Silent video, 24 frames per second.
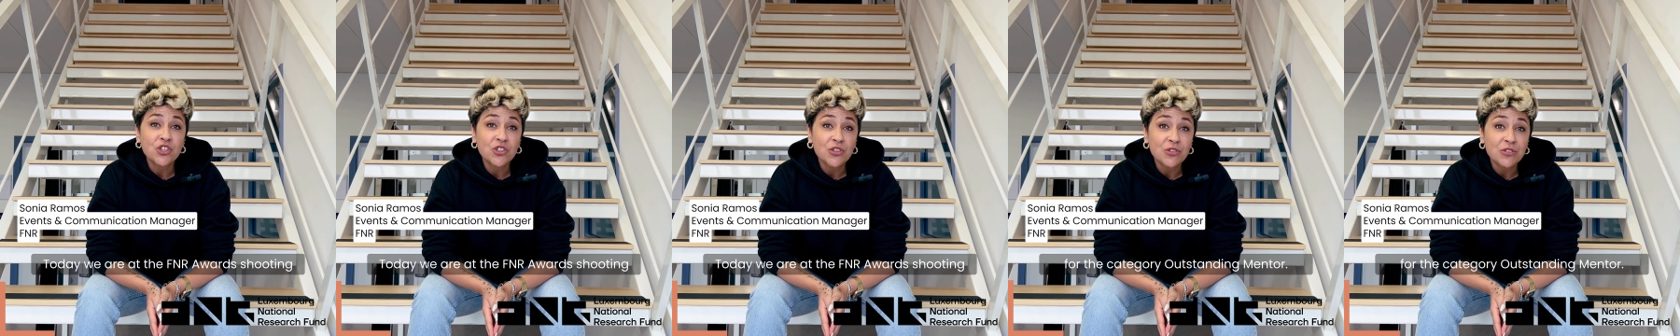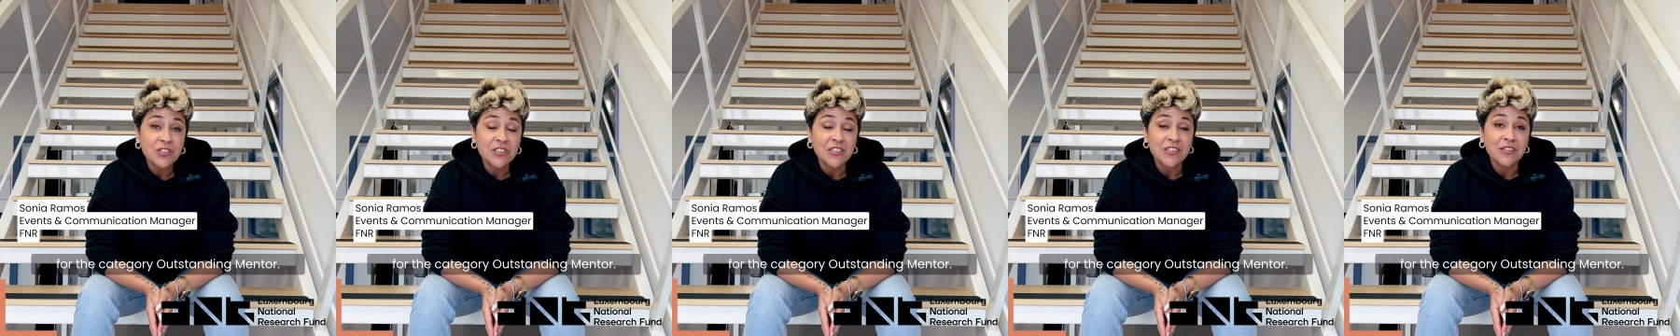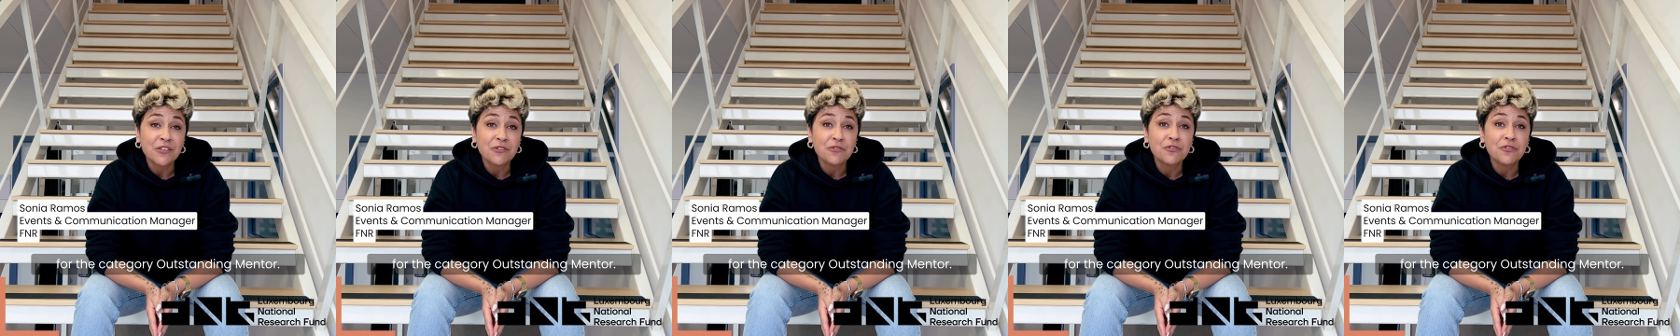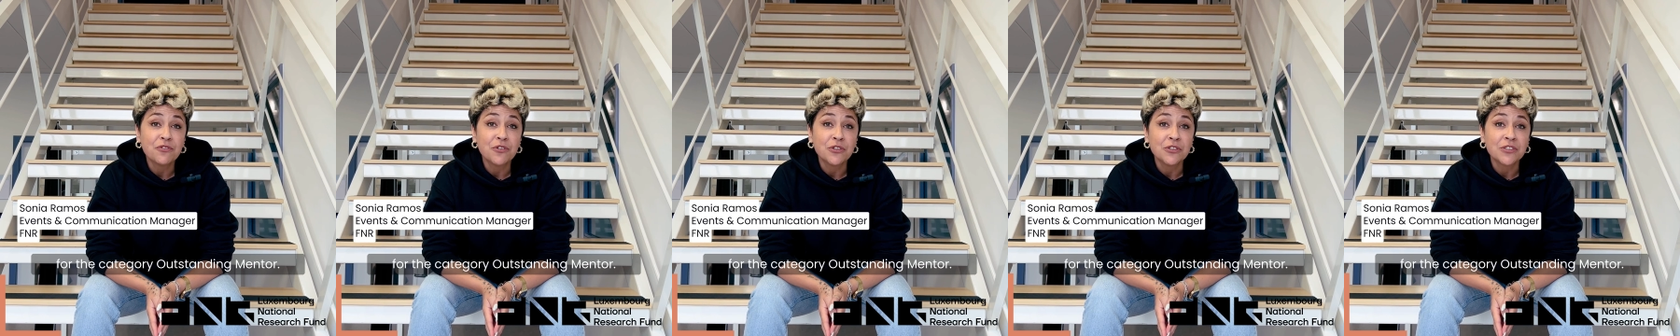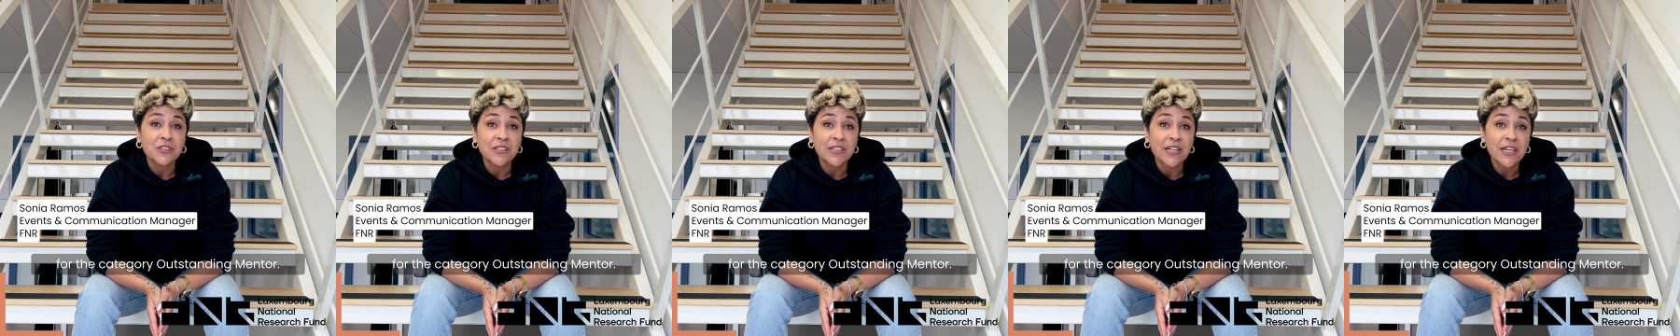shooting
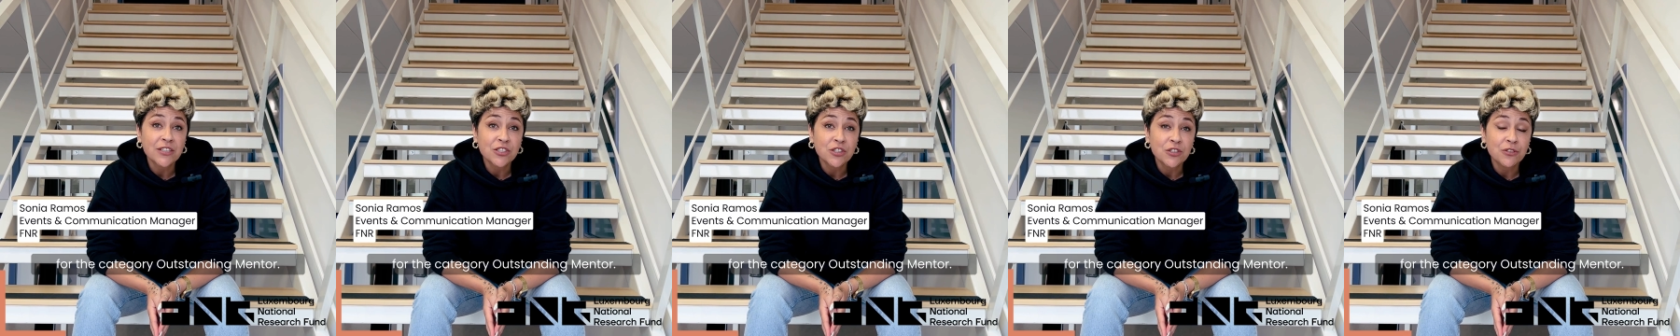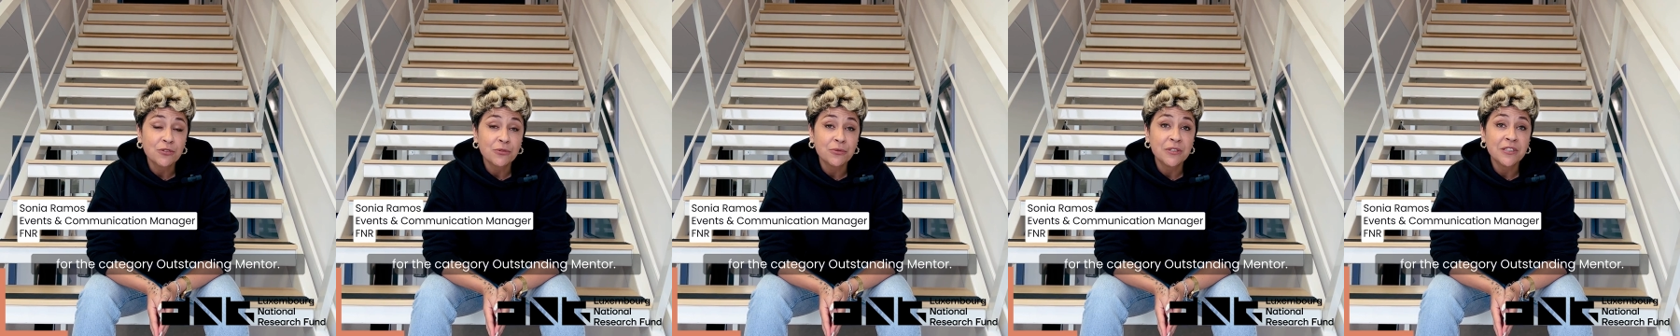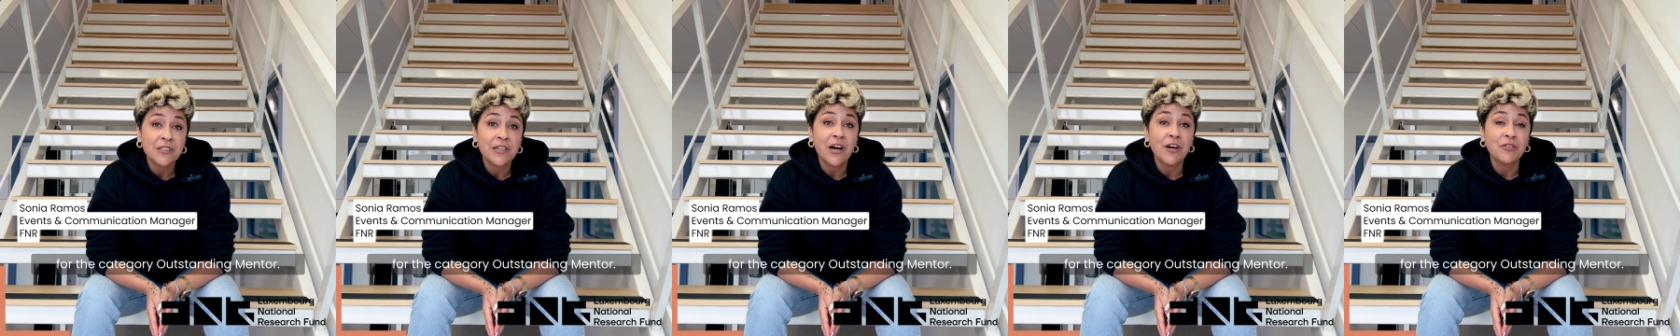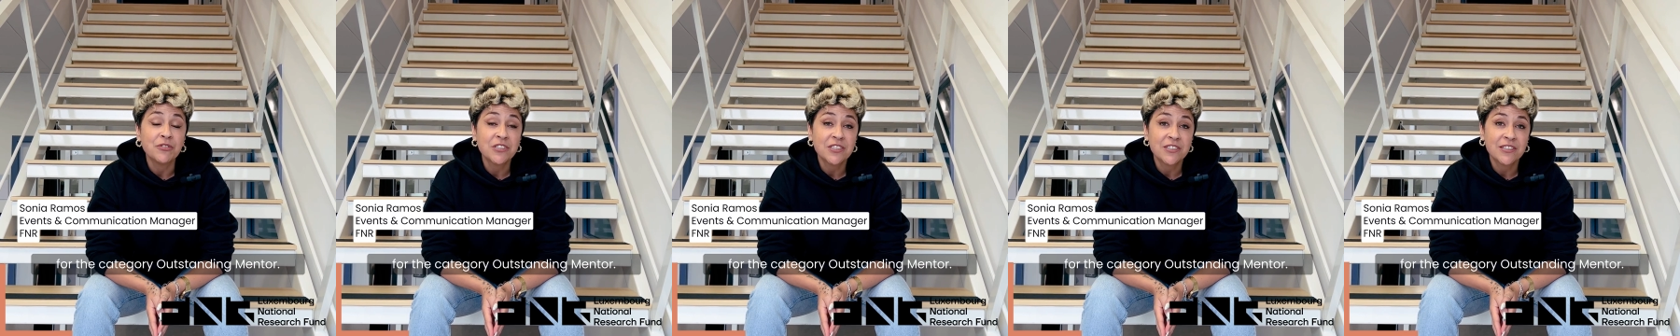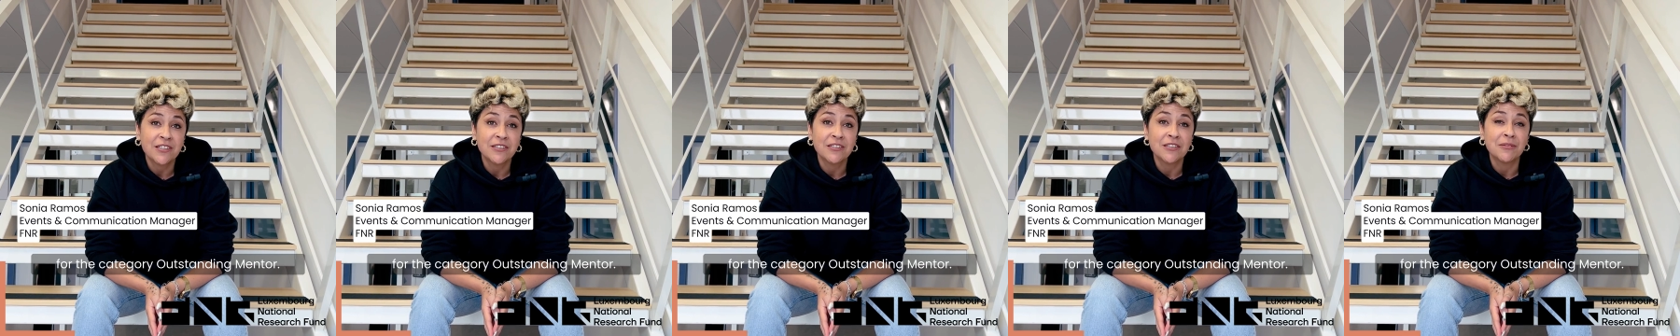for the category
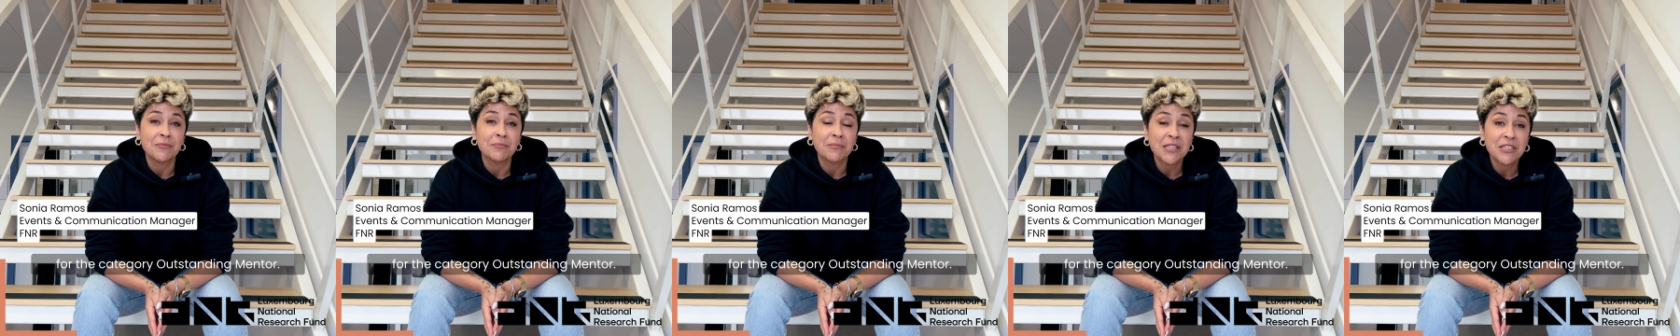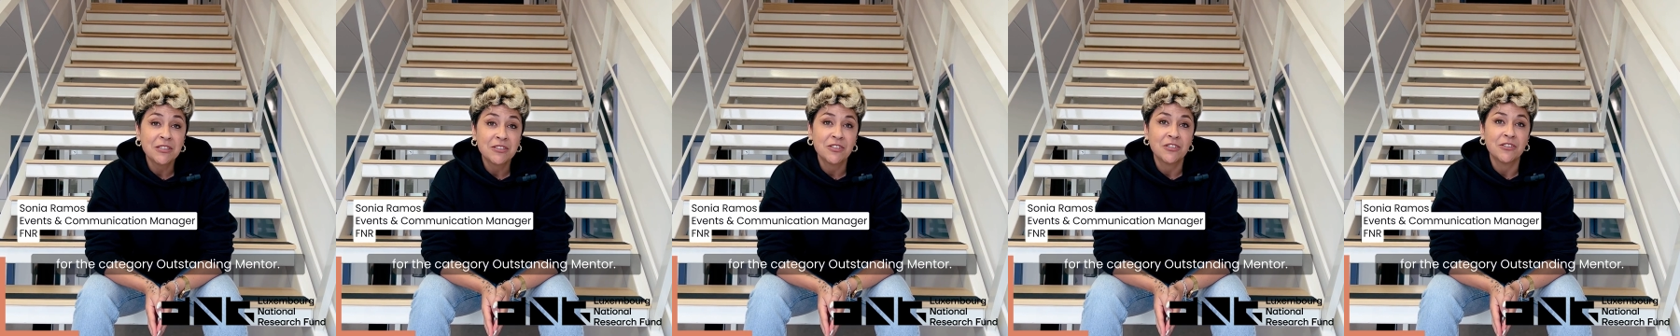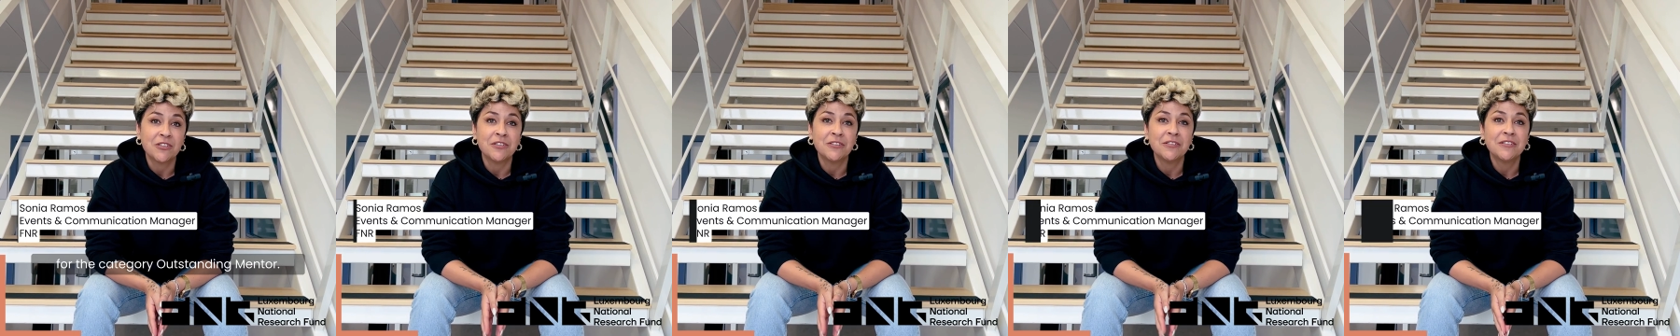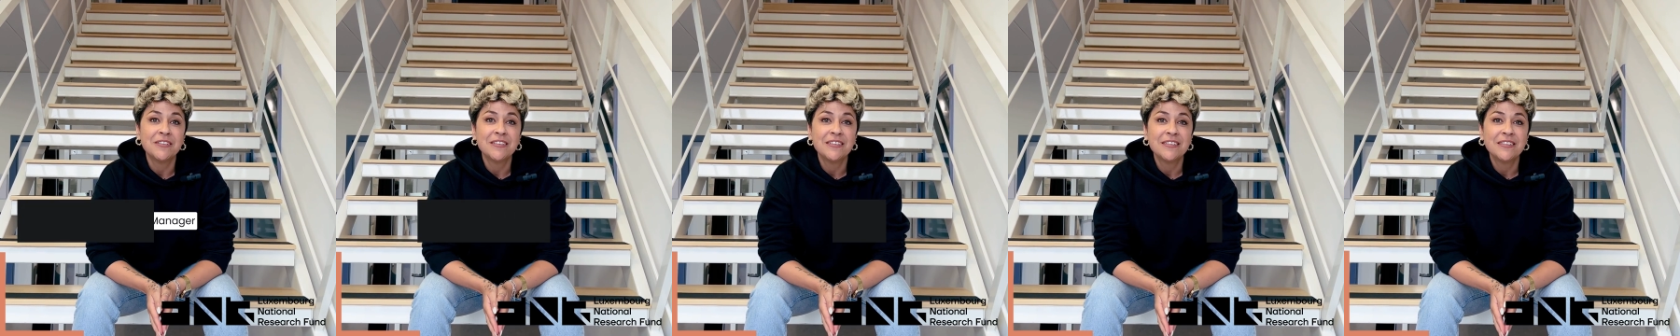Outstanding Mentor.